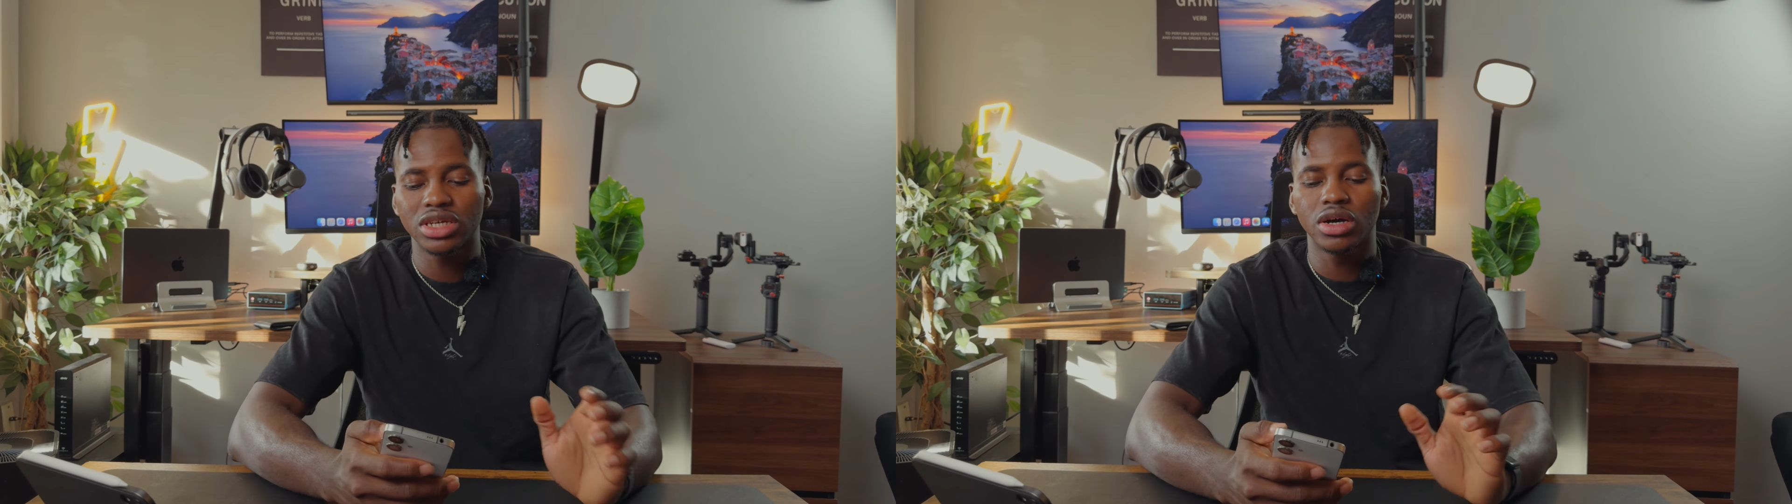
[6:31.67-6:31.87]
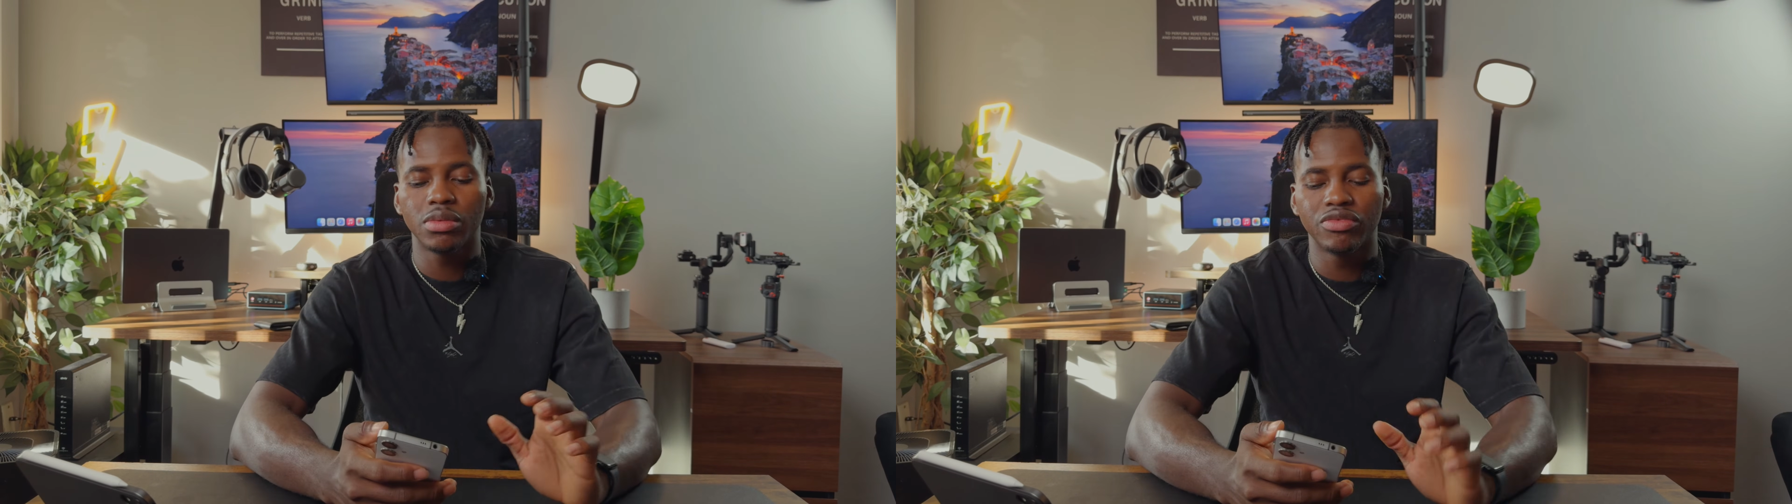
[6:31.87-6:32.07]

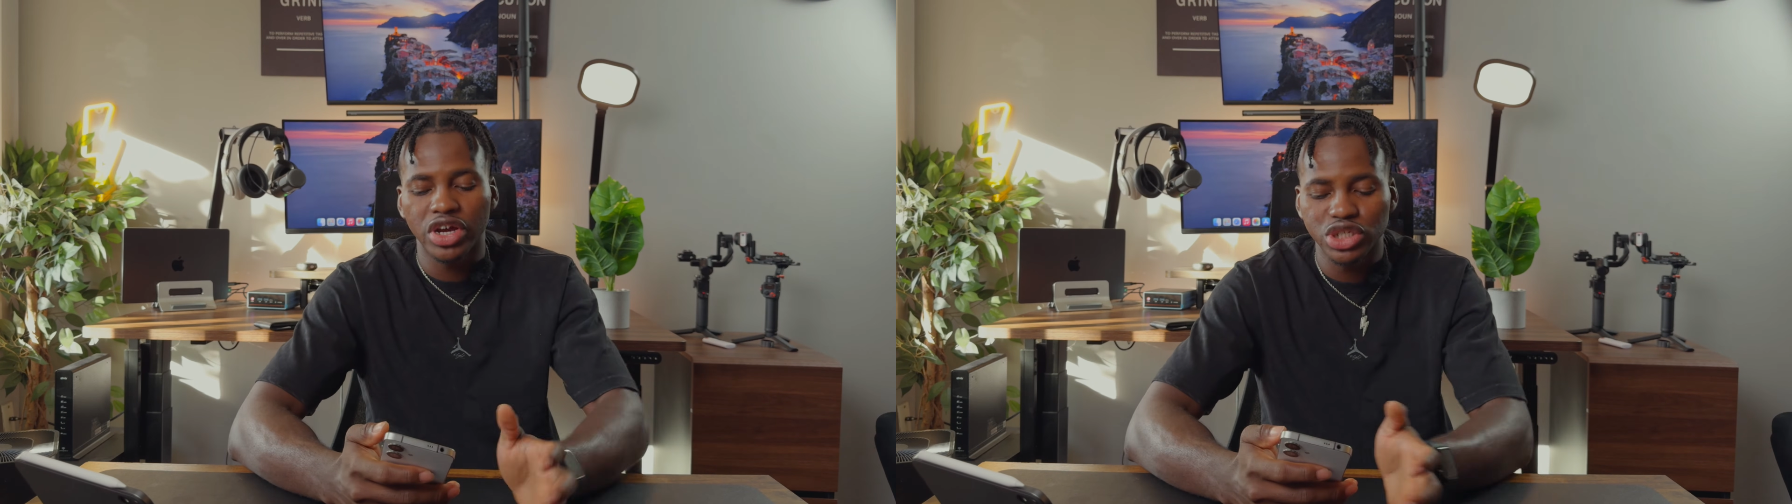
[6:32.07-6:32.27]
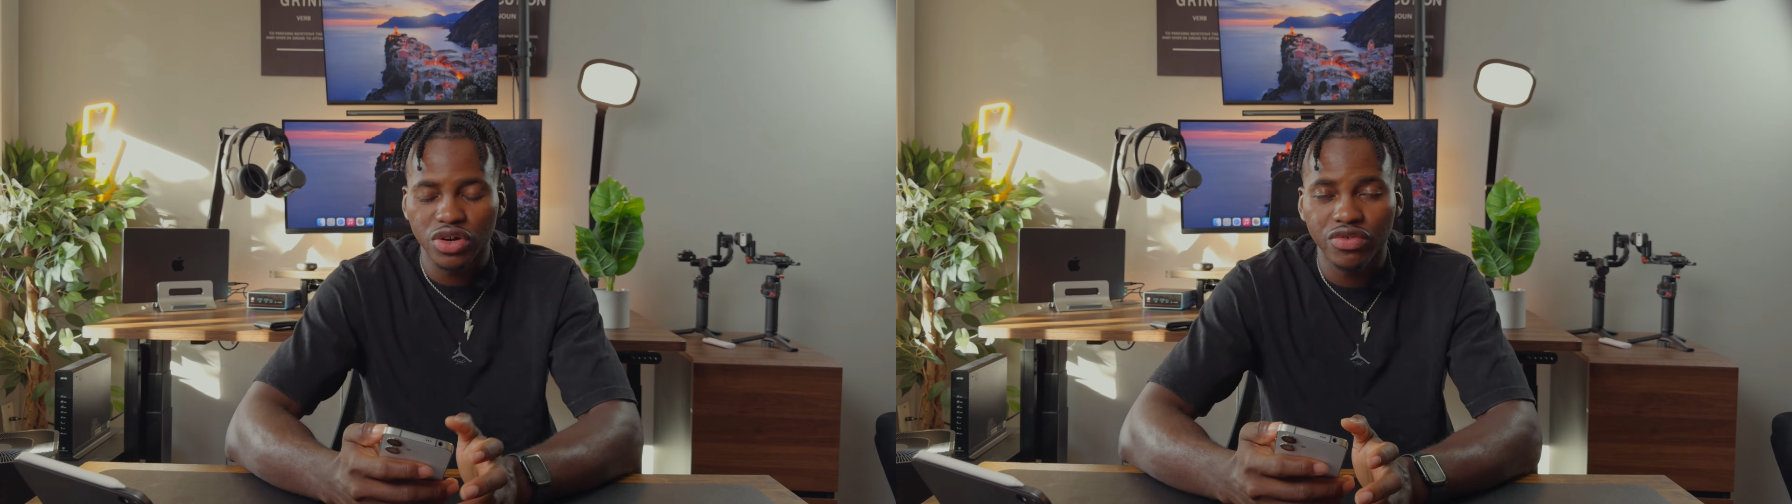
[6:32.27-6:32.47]

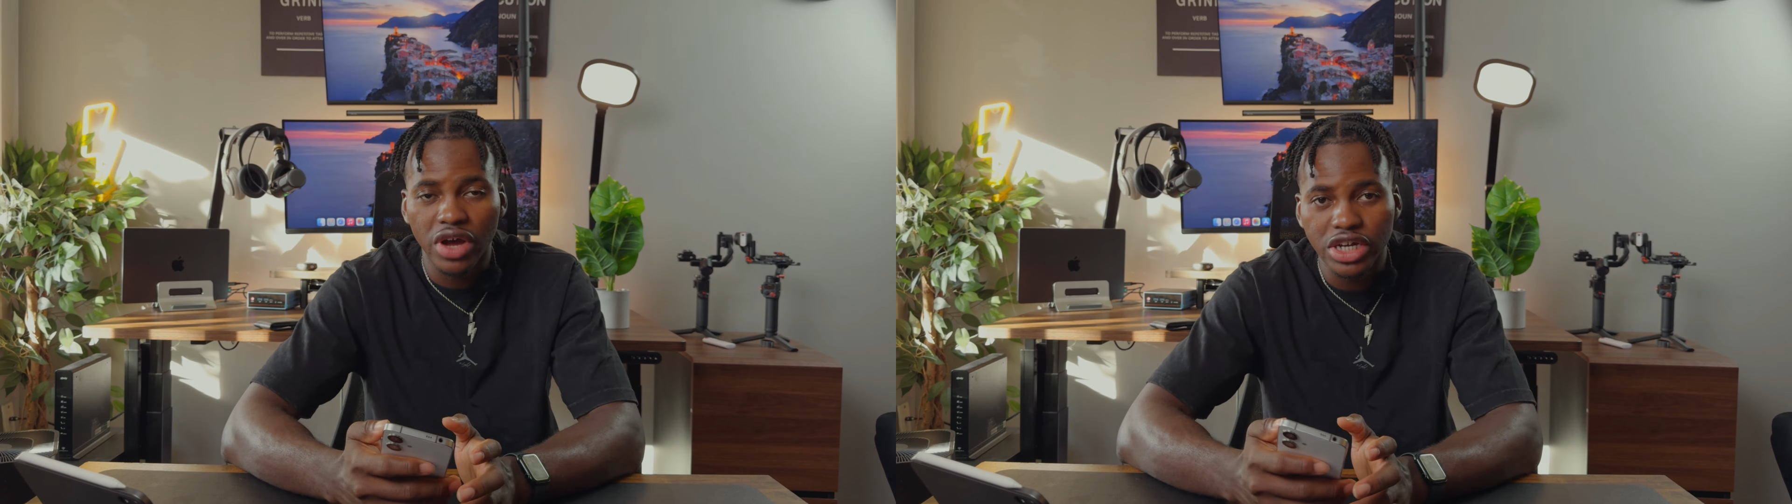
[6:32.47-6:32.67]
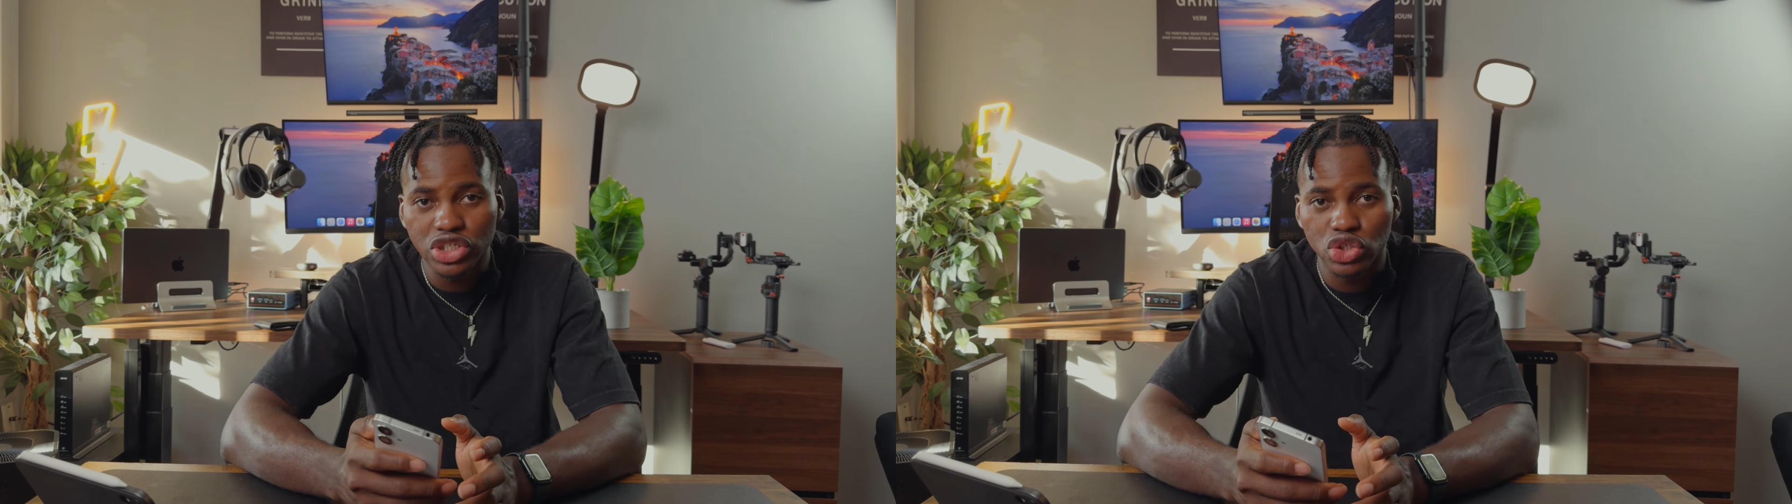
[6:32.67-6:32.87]
version of
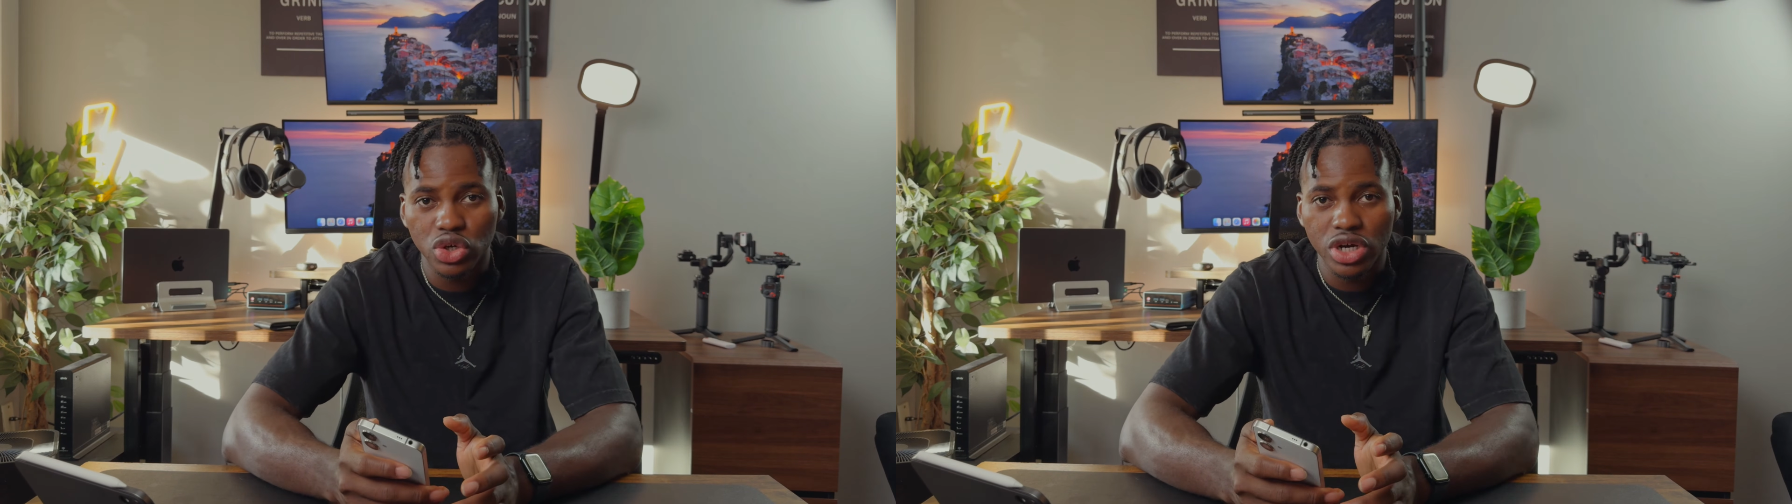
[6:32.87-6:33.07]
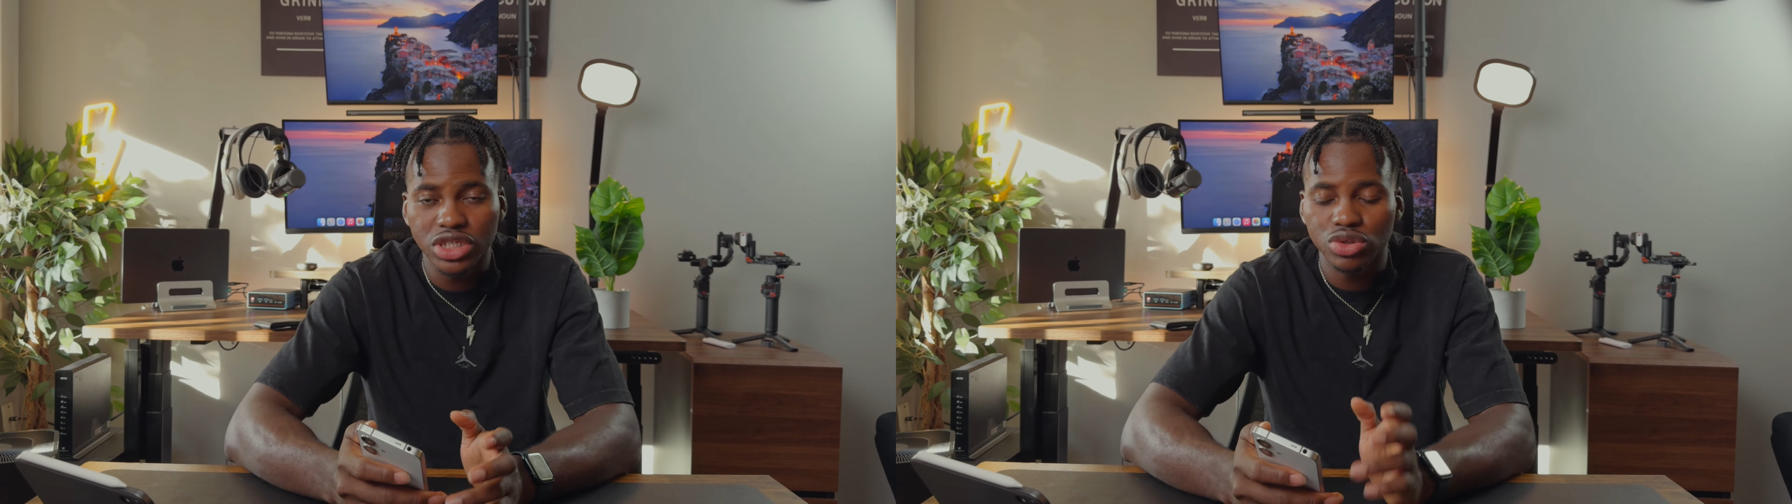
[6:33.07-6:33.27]
Androids,